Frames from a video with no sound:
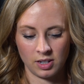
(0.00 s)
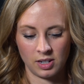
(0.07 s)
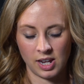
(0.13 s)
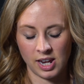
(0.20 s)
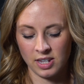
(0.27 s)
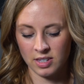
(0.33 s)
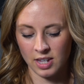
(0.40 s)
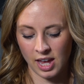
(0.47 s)

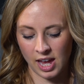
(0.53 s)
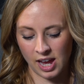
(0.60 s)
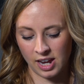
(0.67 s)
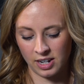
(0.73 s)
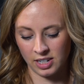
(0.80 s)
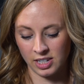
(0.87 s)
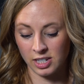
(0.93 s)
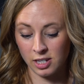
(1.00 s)
nice
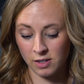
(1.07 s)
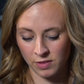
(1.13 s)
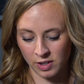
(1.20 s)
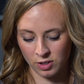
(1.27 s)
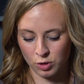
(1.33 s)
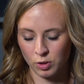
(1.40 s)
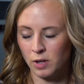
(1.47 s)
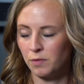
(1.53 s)
and
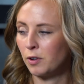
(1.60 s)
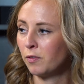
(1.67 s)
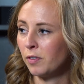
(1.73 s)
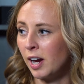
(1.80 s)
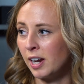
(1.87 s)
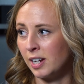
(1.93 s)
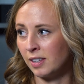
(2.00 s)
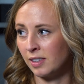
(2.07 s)
even. So if you're
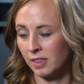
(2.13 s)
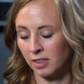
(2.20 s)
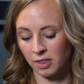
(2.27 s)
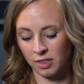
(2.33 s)
finding that the